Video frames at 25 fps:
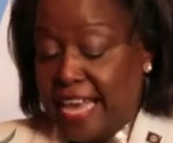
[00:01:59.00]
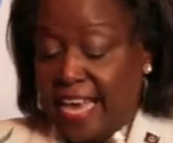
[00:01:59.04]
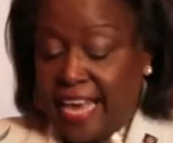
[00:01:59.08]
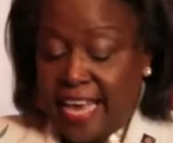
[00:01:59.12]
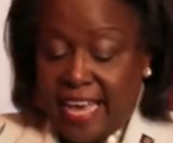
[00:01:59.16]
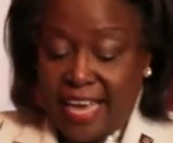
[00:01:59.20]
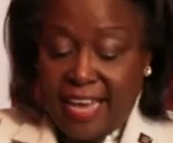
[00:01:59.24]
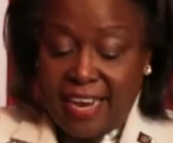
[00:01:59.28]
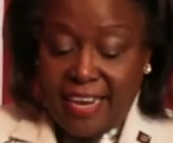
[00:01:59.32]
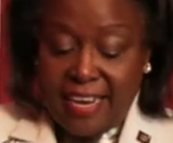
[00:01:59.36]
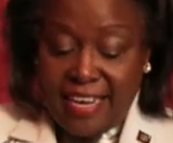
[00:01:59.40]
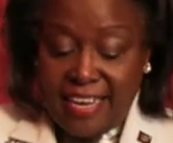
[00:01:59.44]

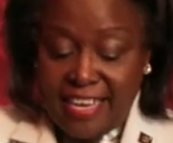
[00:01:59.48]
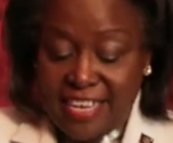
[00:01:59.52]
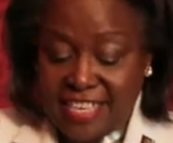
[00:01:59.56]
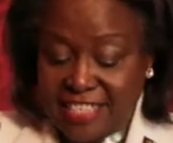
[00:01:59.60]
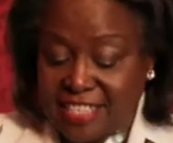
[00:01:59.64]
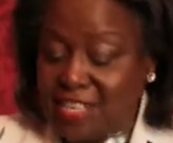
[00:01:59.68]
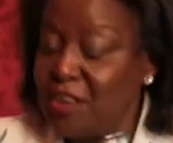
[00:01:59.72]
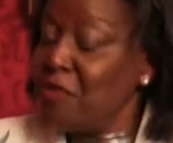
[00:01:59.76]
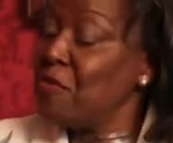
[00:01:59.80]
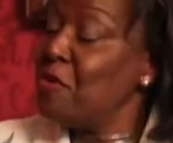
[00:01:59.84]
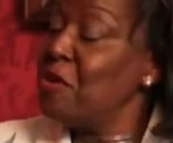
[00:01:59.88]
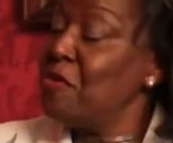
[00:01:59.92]
And uh,
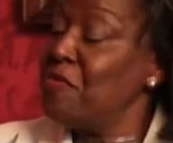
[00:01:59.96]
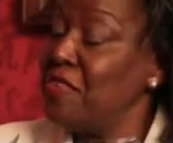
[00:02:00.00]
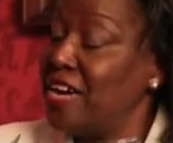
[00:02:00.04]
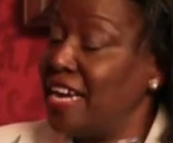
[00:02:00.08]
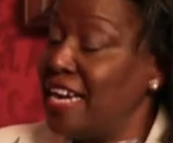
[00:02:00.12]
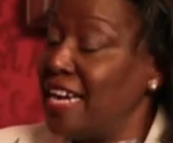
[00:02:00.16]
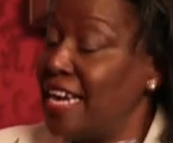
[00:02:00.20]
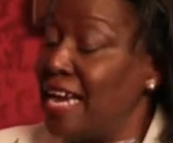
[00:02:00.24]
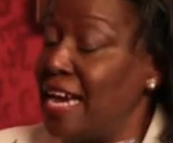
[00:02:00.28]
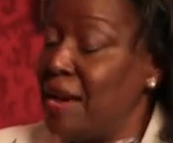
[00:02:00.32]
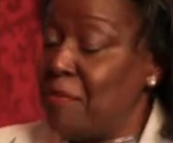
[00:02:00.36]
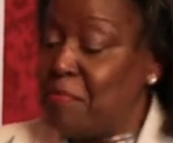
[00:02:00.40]
so we're
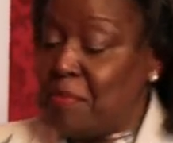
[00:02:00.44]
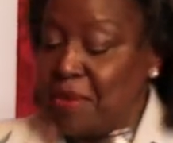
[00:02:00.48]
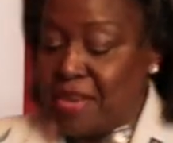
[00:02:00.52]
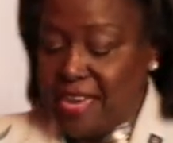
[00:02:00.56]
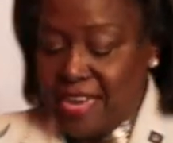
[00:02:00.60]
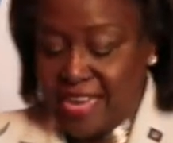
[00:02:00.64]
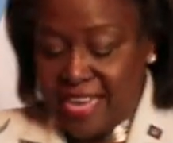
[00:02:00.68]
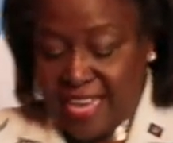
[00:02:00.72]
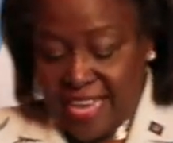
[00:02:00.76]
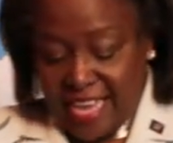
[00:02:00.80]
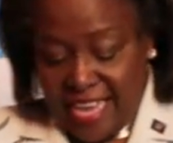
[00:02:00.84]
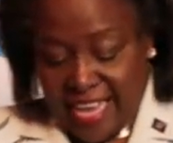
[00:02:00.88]
very
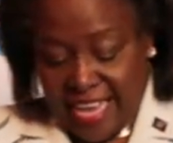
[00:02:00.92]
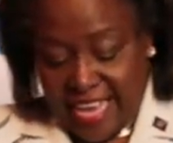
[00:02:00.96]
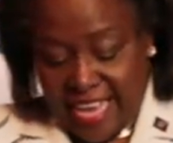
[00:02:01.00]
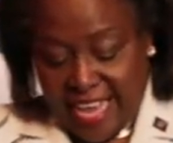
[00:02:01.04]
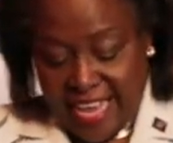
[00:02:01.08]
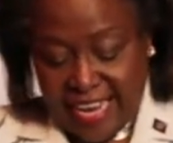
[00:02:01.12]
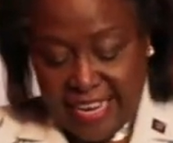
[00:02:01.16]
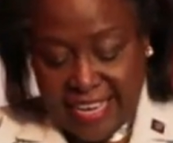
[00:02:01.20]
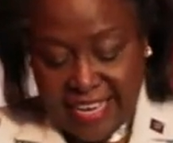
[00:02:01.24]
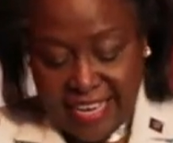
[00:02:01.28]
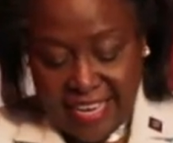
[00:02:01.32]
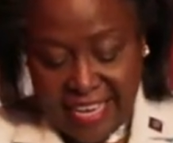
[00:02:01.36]
happy.
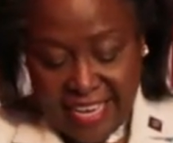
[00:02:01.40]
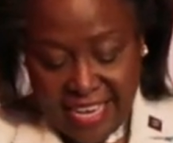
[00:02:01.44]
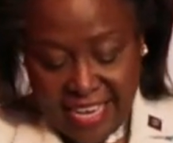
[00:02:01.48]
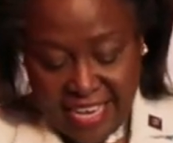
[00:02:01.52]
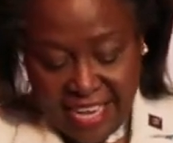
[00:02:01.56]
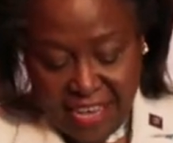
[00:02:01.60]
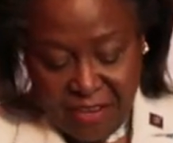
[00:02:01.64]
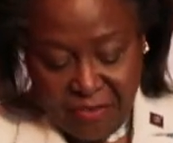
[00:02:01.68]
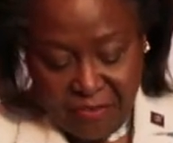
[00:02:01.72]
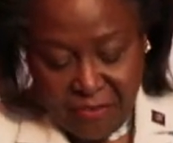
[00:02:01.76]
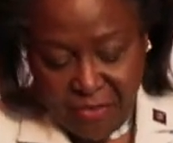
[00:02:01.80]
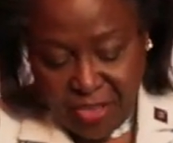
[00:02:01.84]
And,
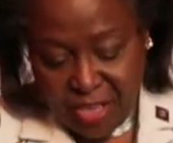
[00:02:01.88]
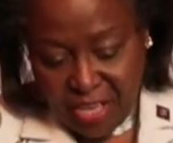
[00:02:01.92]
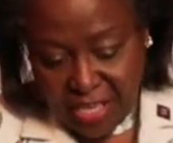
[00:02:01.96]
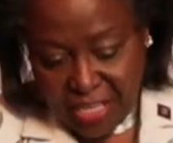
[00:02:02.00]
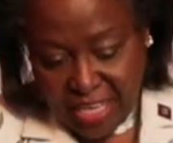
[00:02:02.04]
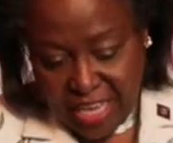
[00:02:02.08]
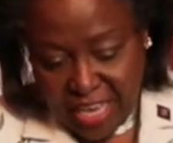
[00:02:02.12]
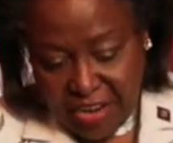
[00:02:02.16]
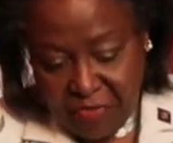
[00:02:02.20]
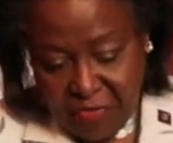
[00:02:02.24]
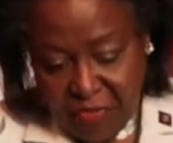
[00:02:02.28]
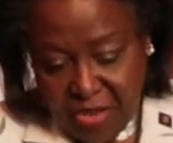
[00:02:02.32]
uh,
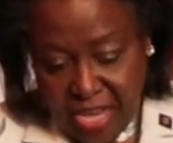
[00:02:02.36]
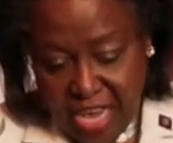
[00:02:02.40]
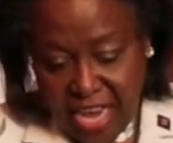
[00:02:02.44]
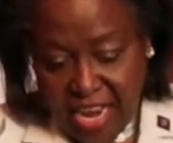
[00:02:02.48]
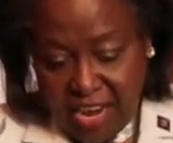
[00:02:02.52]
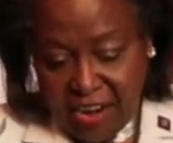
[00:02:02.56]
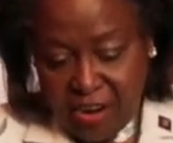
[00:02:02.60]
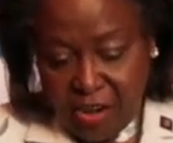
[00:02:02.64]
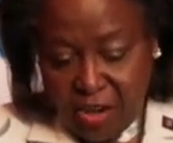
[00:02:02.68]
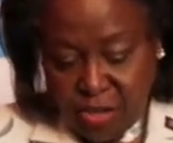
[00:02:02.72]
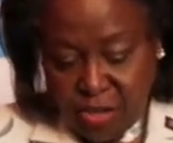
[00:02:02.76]
and we are